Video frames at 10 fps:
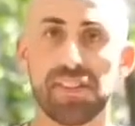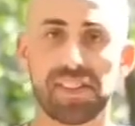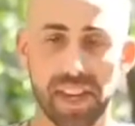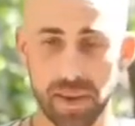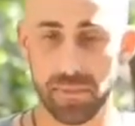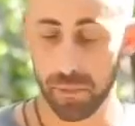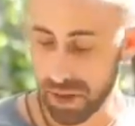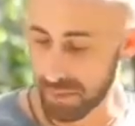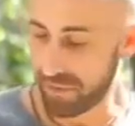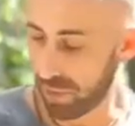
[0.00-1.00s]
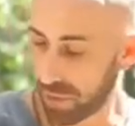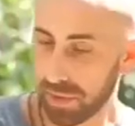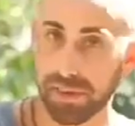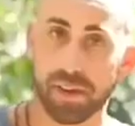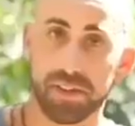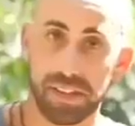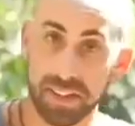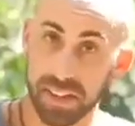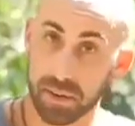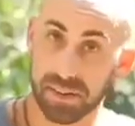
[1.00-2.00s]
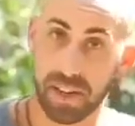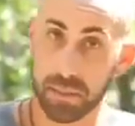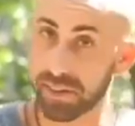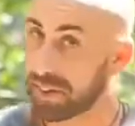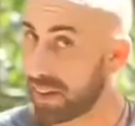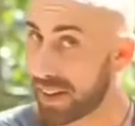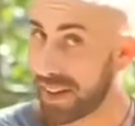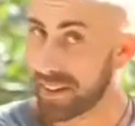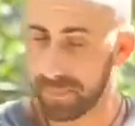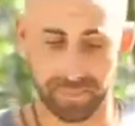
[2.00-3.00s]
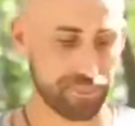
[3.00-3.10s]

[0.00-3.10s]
this time will be focused on intercostal muscle again.